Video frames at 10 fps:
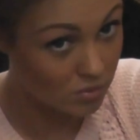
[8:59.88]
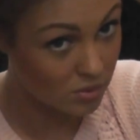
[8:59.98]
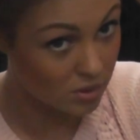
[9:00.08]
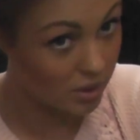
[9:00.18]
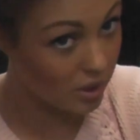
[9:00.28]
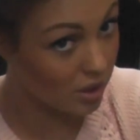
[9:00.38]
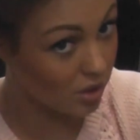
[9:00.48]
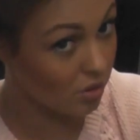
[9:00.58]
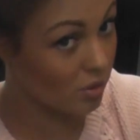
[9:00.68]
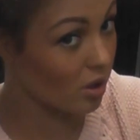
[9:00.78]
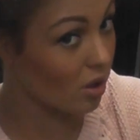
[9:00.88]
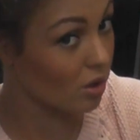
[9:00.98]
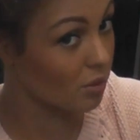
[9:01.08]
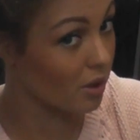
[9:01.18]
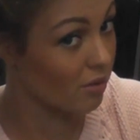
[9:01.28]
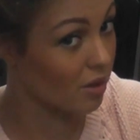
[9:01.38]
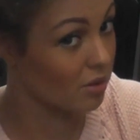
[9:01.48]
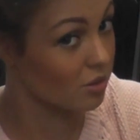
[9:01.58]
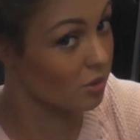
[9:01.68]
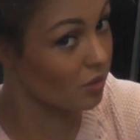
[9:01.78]
and you can do it all the way around
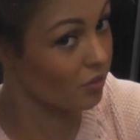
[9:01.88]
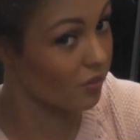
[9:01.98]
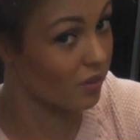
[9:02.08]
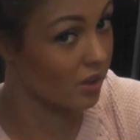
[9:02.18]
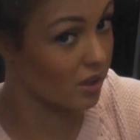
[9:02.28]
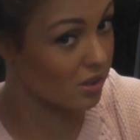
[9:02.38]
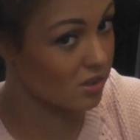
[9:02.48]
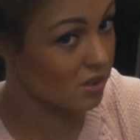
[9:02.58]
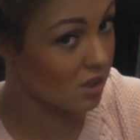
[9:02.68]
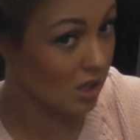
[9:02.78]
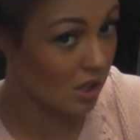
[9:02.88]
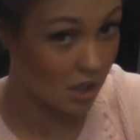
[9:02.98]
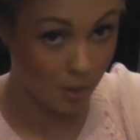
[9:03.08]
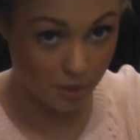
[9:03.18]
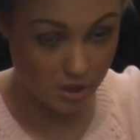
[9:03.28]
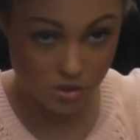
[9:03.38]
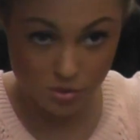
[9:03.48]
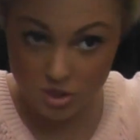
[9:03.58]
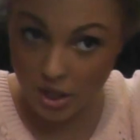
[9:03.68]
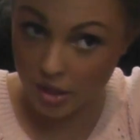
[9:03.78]
as well. If you feel like it's a bit too
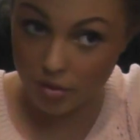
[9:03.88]
tight